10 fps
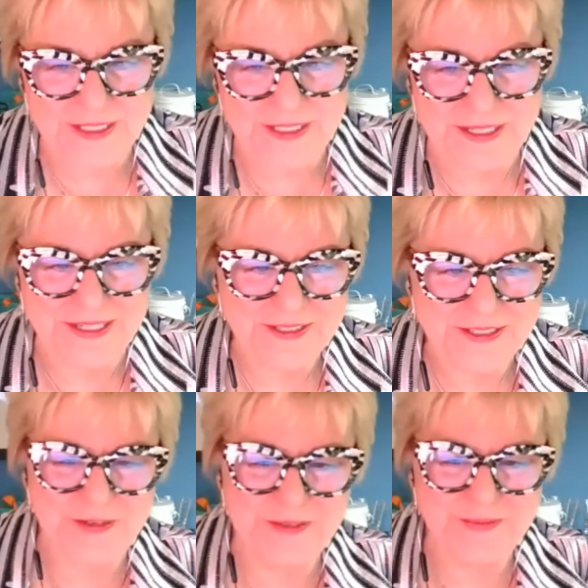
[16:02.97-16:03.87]
can
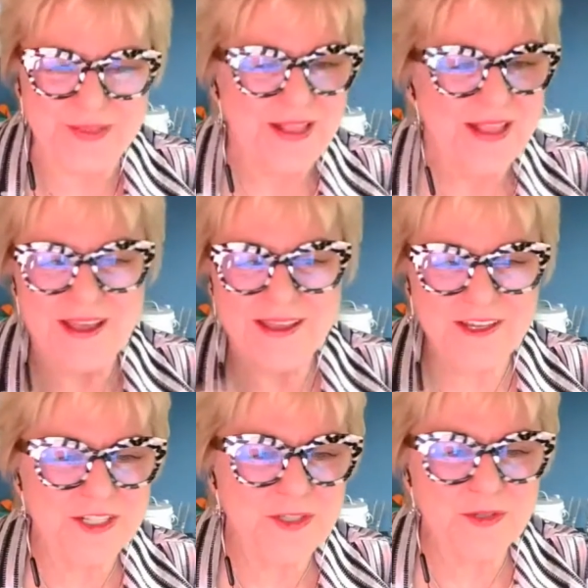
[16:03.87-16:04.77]
do. A, you
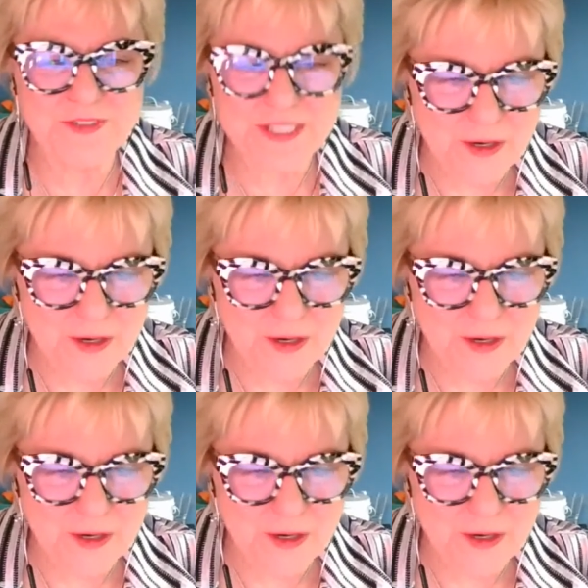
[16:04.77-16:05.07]
can do a video